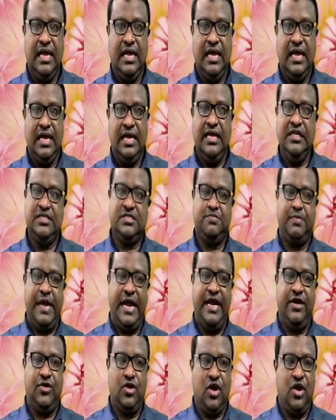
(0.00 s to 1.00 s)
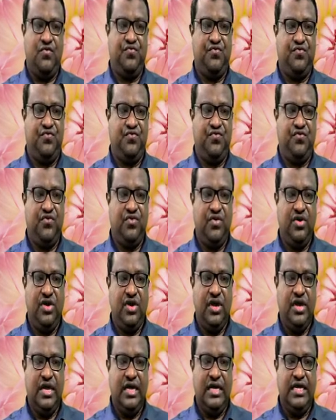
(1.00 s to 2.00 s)
in spite of
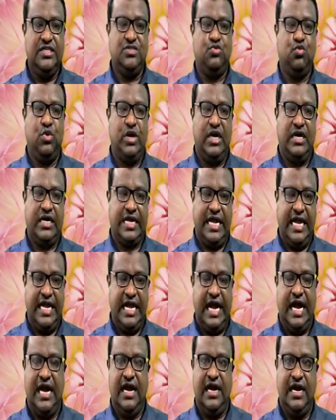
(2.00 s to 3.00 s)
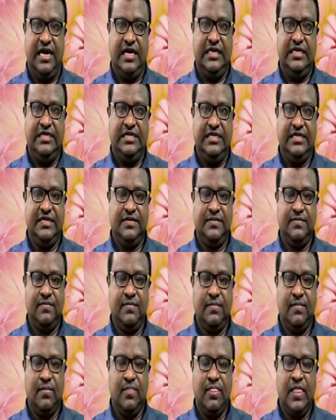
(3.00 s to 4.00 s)
his working
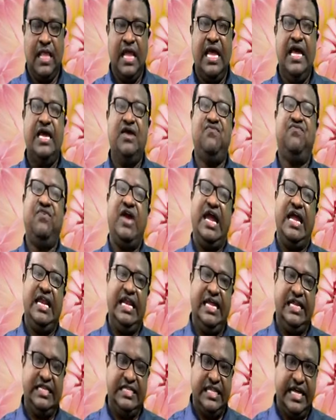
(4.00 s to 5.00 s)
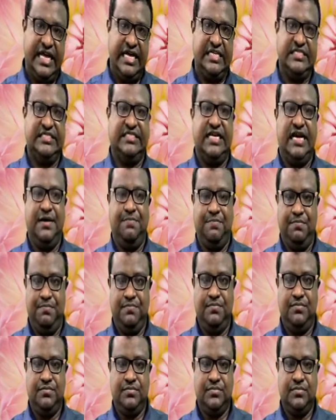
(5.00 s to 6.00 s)
hard, he failed in the exam.
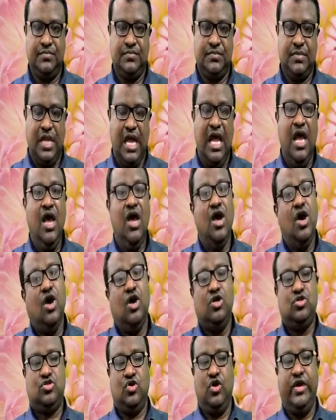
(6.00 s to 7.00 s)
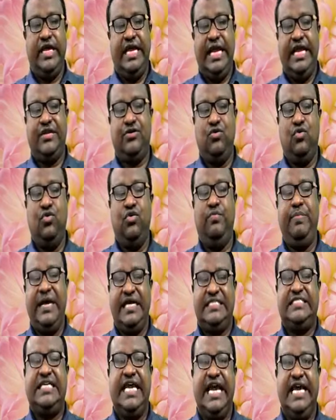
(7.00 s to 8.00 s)
So it would be
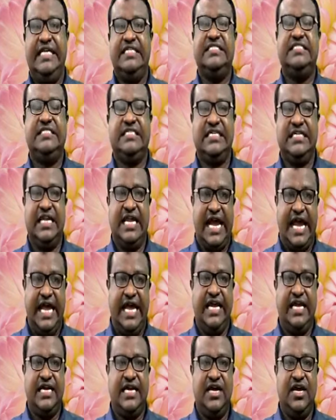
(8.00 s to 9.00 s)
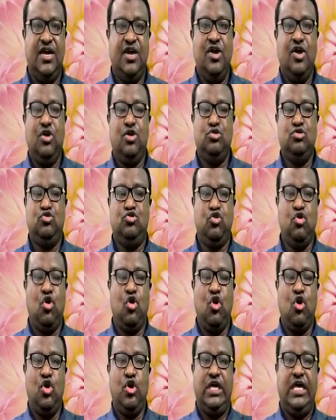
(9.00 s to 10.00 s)
changed like,
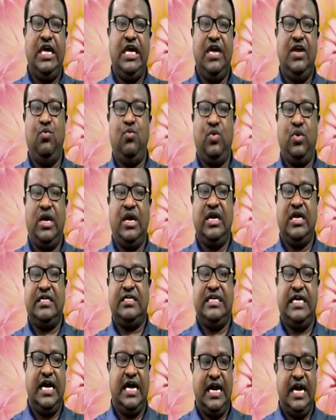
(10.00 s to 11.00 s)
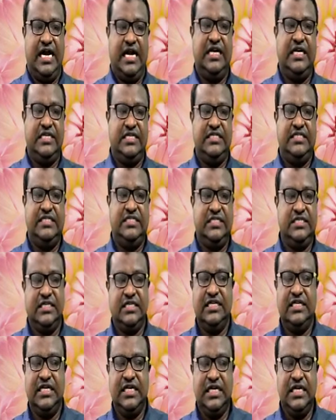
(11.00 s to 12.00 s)
though he worked hard,
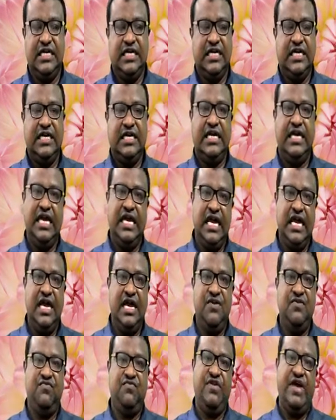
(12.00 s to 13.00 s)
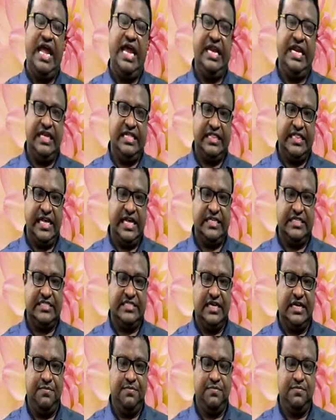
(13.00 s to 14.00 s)
he failed in the
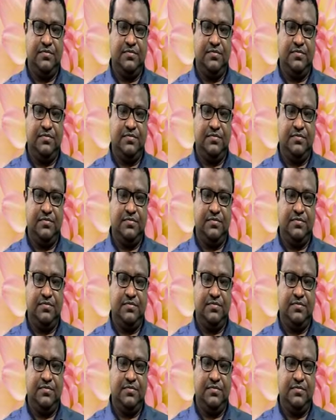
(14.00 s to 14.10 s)
exam.